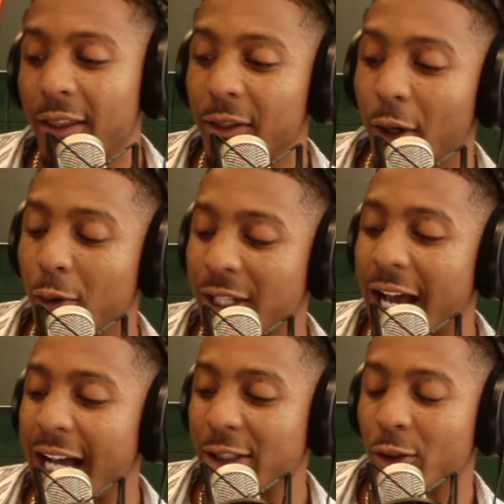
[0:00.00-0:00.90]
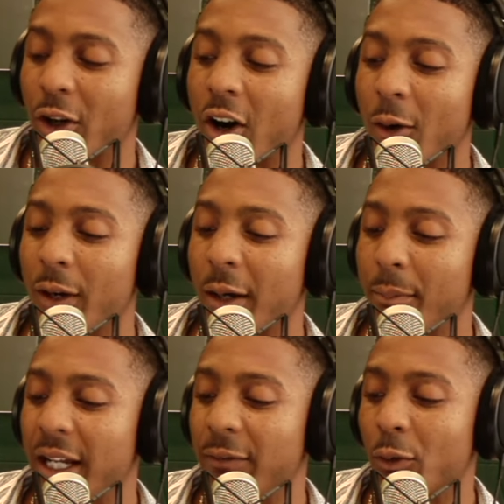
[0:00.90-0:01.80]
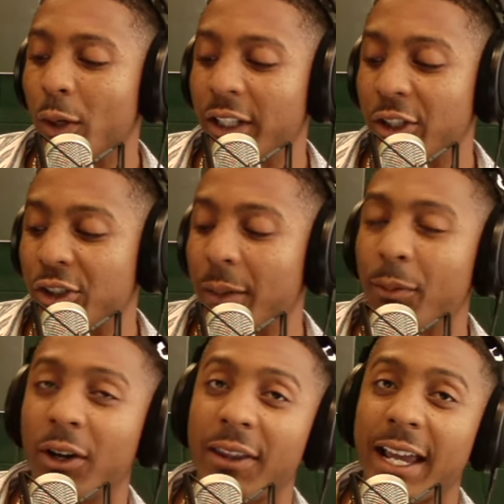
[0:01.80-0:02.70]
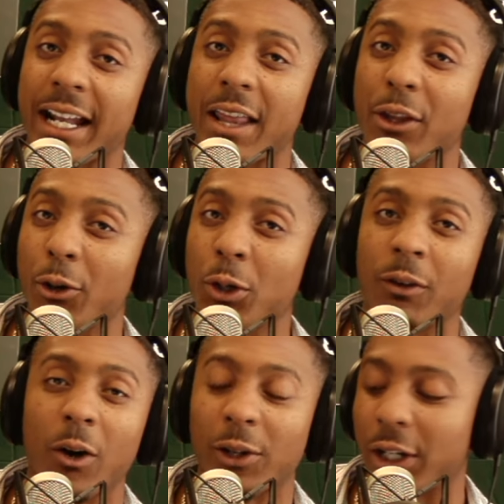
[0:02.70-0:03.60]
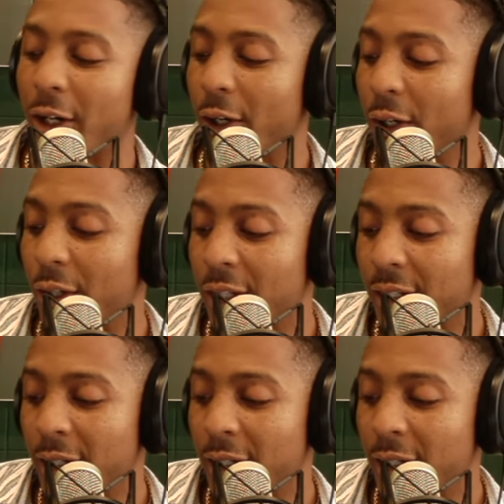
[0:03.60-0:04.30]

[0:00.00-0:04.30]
Those odds on Hard Rock Bet, if you're wanting to jump on that, I know you've already heard,